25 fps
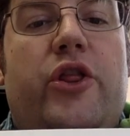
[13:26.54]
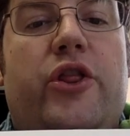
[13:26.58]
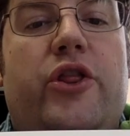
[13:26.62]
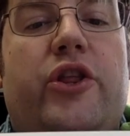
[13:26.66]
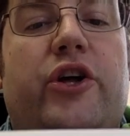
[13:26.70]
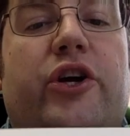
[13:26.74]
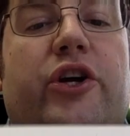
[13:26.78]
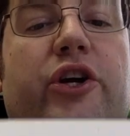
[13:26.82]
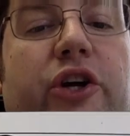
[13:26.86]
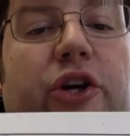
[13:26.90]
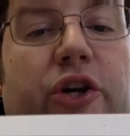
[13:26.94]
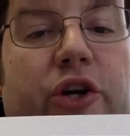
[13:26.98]

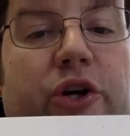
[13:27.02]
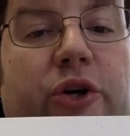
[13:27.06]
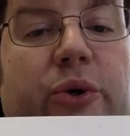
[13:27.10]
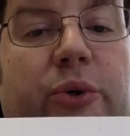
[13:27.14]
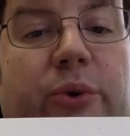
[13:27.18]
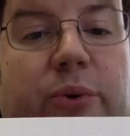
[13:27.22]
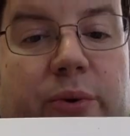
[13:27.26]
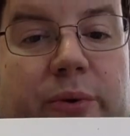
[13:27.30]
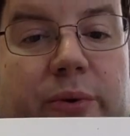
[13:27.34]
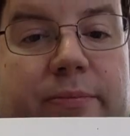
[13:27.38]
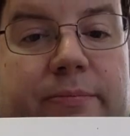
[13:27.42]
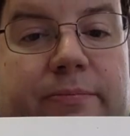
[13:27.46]
the
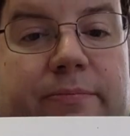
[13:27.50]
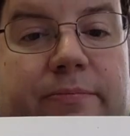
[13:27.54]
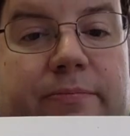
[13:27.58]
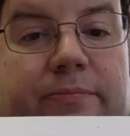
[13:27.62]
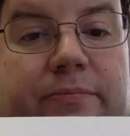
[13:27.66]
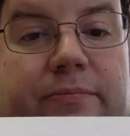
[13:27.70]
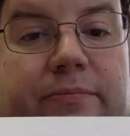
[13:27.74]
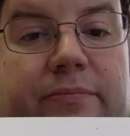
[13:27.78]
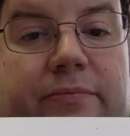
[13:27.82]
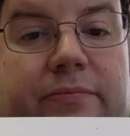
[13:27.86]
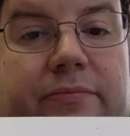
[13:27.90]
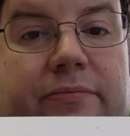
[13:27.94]
cocoon.
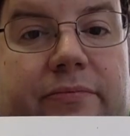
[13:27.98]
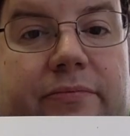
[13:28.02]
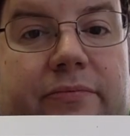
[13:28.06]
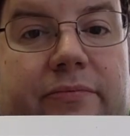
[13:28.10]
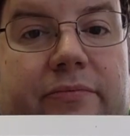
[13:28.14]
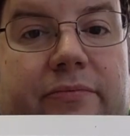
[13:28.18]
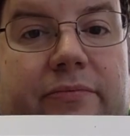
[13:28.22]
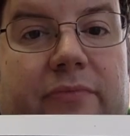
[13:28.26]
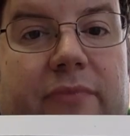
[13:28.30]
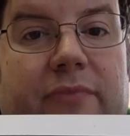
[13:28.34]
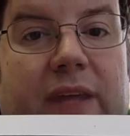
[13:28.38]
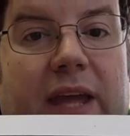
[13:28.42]

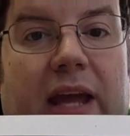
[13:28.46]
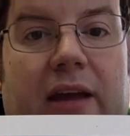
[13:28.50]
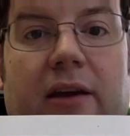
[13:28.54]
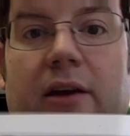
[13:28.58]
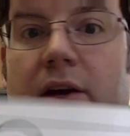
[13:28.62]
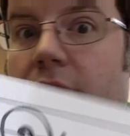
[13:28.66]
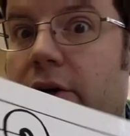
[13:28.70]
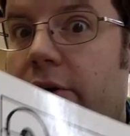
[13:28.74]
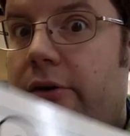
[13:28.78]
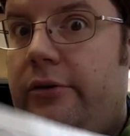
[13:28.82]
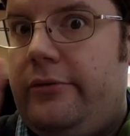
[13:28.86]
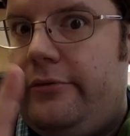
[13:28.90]
Okay,
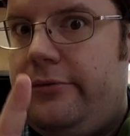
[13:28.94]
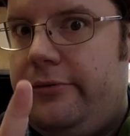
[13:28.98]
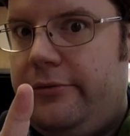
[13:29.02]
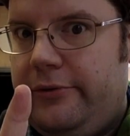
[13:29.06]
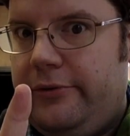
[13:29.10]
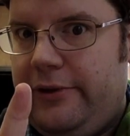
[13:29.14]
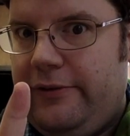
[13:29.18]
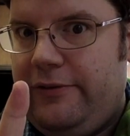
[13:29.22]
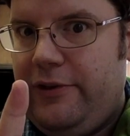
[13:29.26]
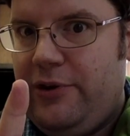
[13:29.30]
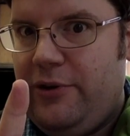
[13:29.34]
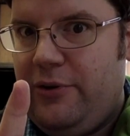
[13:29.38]

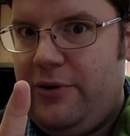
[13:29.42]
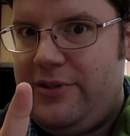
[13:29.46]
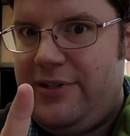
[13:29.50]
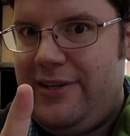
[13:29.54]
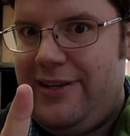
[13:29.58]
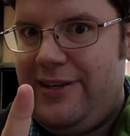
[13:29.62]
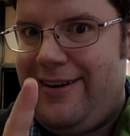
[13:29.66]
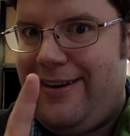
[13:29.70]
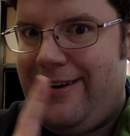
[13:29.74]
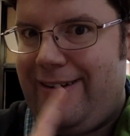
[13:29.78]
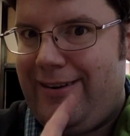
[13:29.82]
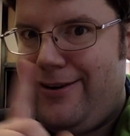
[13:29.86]
if you know what's
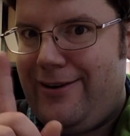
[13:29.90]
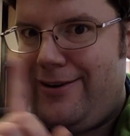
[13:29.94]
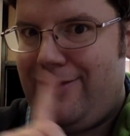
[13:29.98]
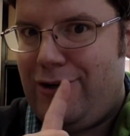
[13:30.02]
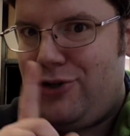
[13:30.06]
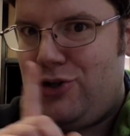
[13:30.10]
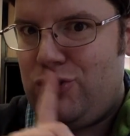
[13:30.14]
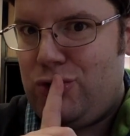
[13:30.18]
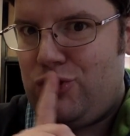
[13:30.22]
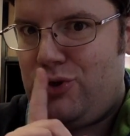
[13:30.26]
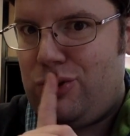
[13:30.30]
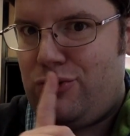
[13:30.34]
in there,
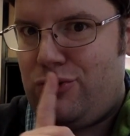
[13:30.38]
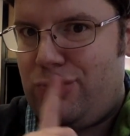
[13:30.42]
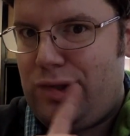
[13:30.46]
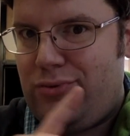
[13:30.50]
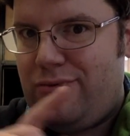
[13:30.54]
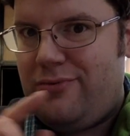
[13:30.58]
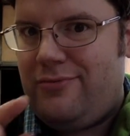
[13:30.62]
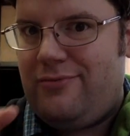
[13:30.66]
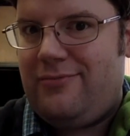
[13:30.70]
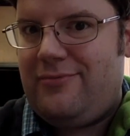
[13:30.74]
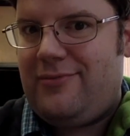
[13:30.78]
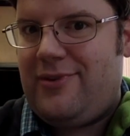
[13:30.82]
shh,
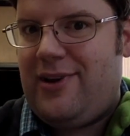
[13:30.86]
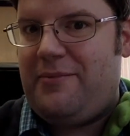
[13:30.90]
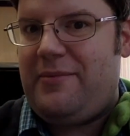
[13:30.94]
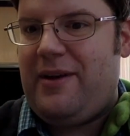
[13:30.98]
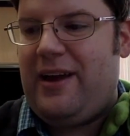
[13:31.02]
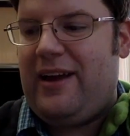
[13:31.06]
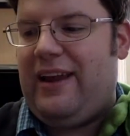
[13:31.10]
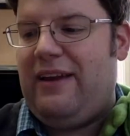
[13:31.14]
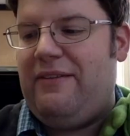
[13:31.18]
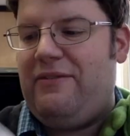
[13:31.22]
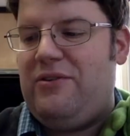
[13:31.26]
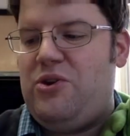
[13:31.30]
I'm
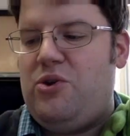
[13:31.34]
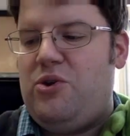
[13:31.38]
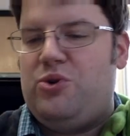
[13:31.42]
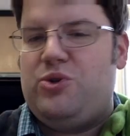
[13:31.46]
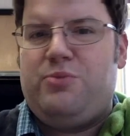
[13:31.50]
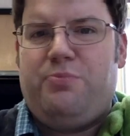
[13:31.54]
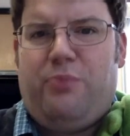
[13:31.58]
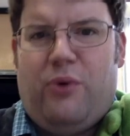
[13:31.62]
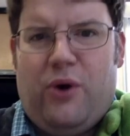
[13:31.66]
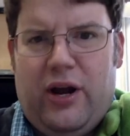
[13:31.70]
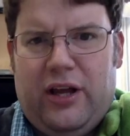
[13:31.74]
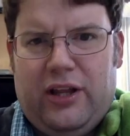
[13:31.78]
not giving no
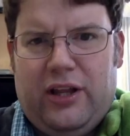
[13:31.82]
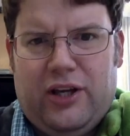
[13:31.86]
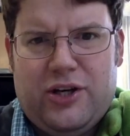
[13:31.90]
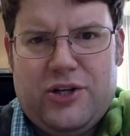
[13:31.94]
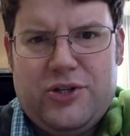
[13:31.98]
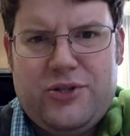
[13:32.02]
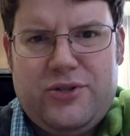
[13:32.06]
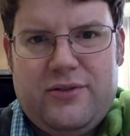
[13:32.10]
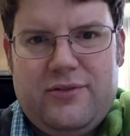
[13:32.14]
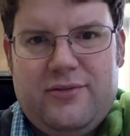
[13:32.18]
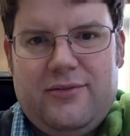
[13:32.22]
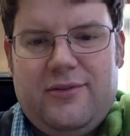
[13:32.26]

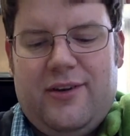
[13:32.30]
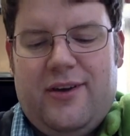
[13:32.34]
spoilers.